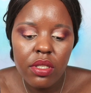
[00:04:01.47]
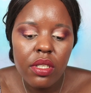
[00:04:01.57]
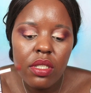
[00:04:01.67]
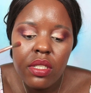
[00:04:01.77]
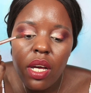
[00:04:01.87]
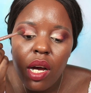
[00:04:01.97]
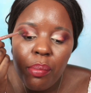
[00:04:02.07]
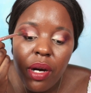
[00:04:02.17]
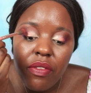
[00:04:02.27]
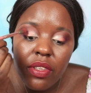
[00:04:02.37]
just
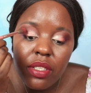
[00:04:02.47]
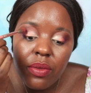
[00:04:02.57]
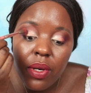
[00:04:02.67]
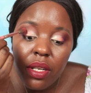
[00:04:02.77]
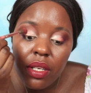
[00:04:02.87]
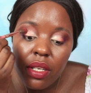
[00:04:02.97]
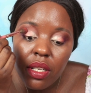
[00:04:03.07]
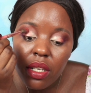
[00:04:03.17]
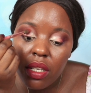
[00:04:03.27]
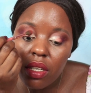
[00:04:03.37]
above this
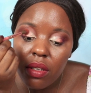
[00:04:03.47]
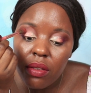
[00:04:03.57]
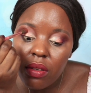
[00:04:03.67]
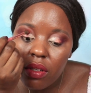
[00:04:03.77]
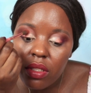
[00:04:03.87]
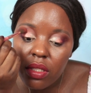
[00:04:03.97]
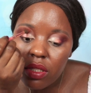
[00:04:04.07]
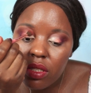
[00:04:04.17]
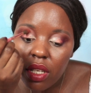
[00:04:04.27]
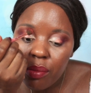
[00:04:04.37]
one,
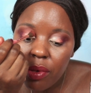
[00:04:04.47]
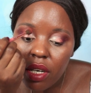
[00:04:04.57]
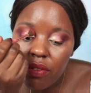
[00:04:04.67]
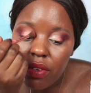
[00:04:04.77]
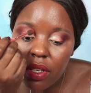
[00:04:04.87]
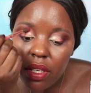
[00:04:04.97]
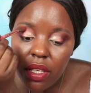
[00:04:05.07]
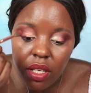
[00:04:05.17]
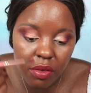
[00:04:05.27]
just above here,